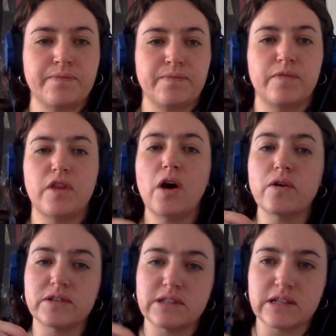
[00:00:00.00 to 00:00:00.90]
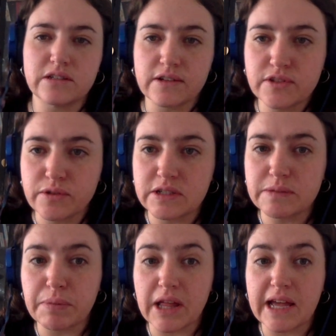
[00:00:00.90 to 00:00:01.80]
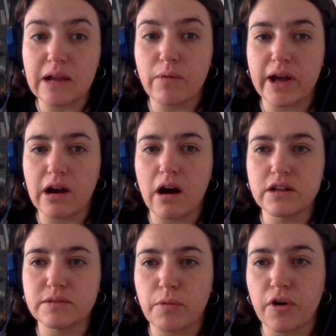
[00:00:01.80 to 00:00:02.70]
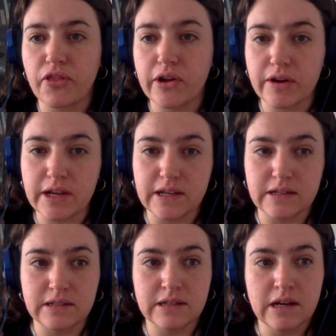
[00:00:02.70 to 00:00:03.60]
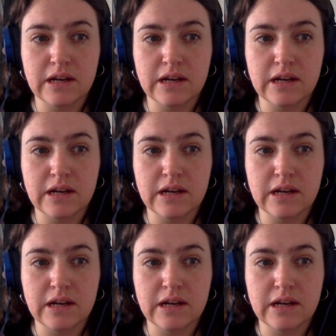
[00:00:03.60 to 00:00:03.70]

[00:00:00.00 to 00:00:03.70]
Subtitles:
notes that serves to explain why Kant's moral theory is